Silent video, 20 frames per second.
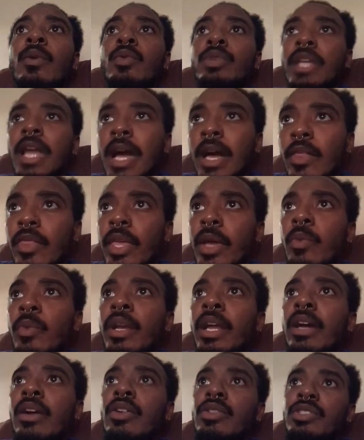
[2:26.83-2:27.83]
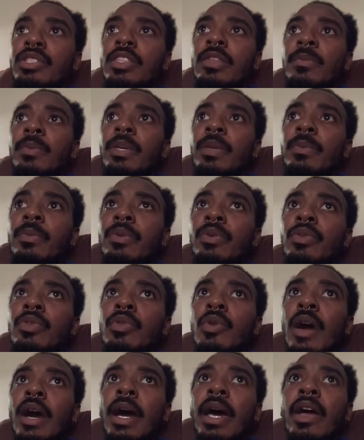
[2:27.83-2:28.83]
now that when I go to the people
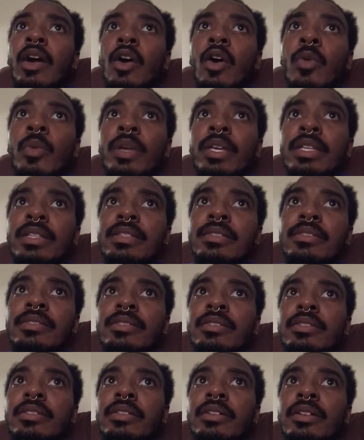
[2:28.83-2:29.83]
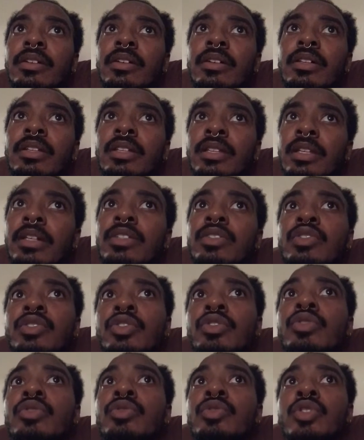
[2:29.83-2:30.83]
who I always look
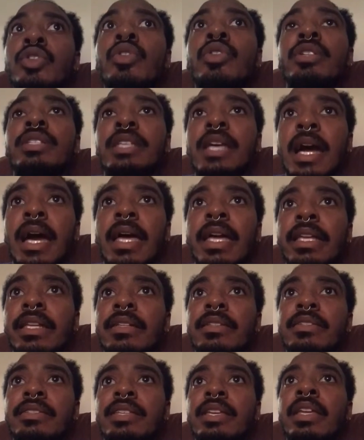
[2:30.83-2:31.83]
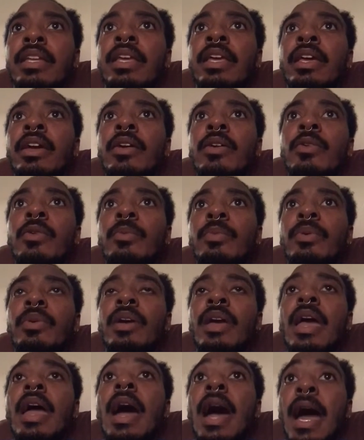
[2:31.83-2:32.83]
to towards guidance and help,
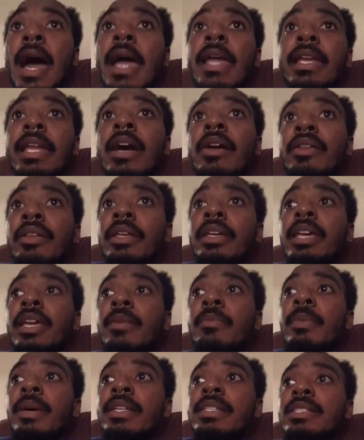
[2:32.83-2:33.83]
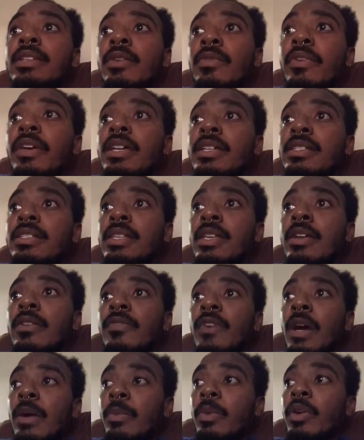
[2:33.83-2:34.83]
I now look at myself as
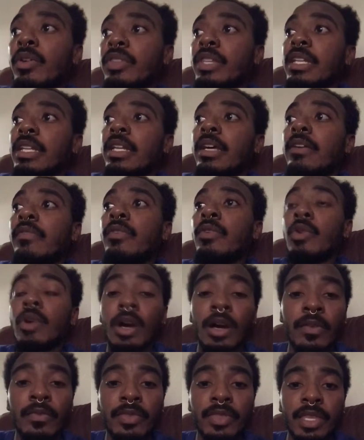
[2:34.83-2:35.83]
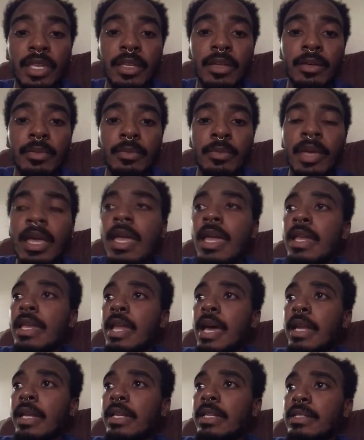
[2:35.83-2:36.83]
if I'm on the level of them,
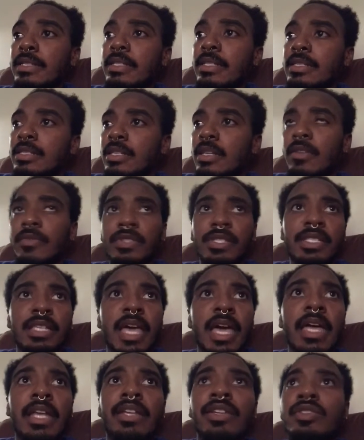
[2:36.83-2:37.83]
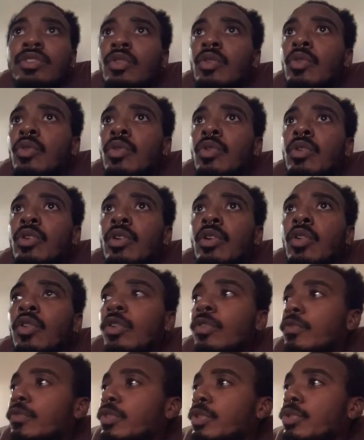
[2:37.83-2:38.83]
not in the sense of status
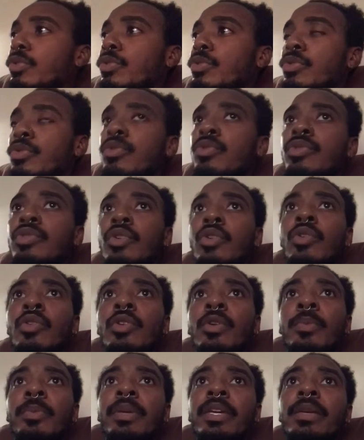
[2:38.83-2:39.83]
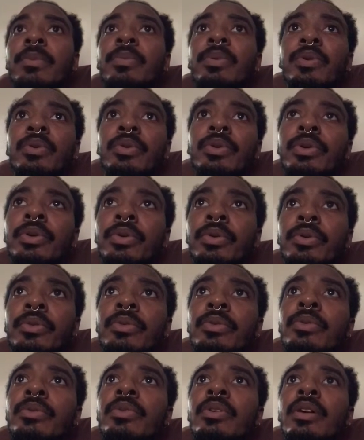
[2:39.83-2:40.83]
or views or people
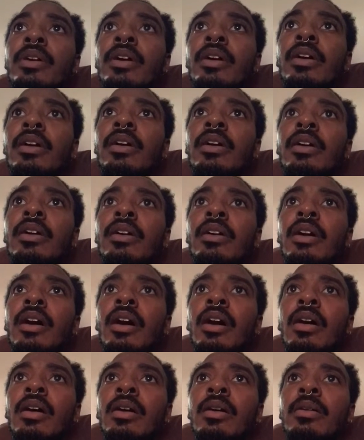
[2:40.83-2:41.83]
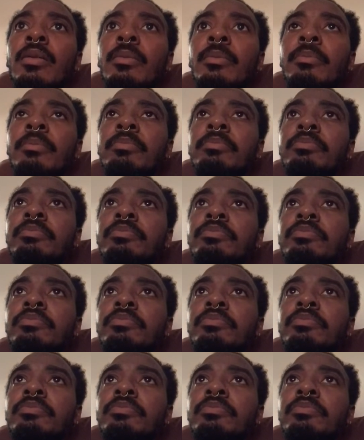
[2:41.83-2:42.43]
who um